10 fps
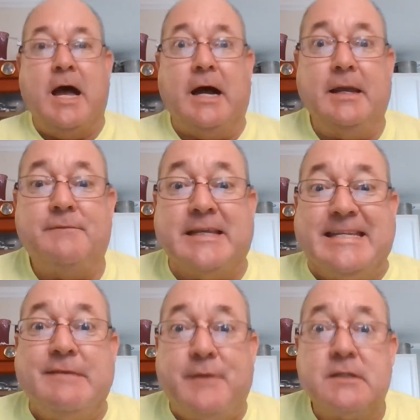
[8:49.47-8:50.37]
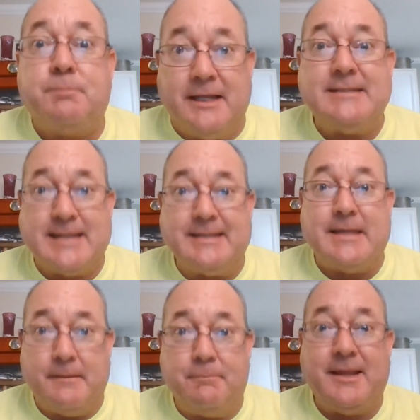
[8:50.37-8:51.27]
If the defense plays like
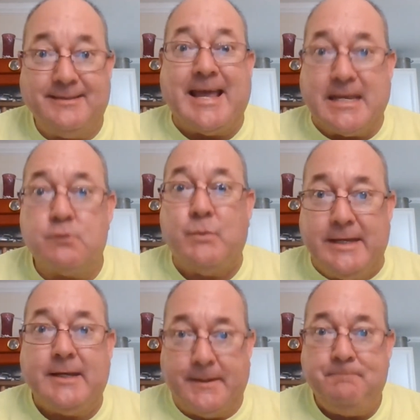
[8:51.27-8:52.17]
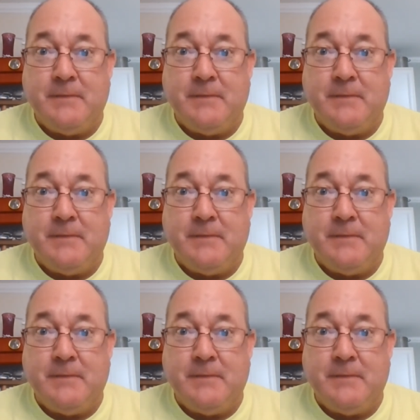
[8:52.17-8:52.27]
they played last week,